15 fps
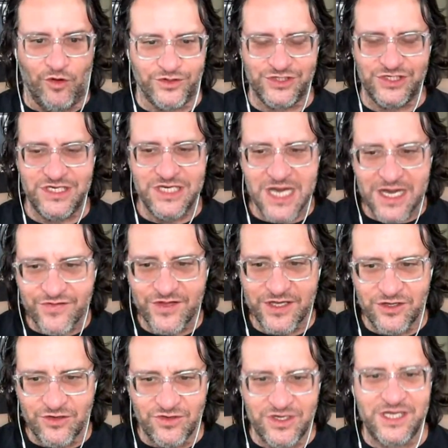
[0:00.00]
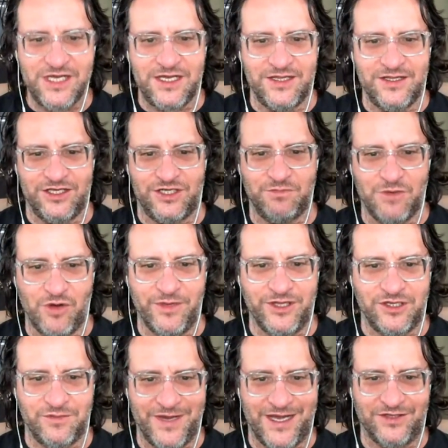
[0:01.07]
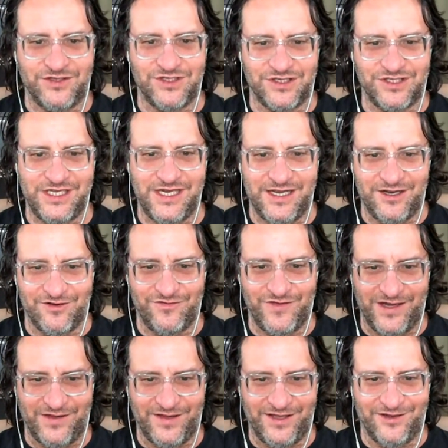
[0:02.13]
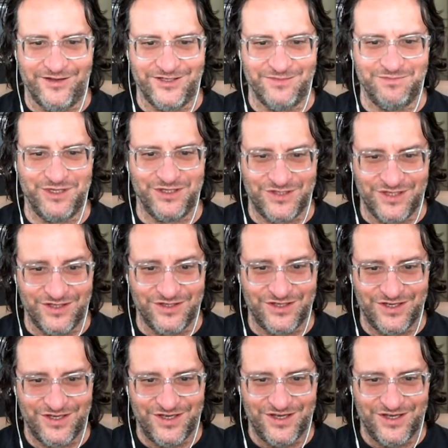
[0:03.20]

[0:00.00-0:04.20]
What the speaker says: There's nothing unique in this moment about succeeding or failing as a business.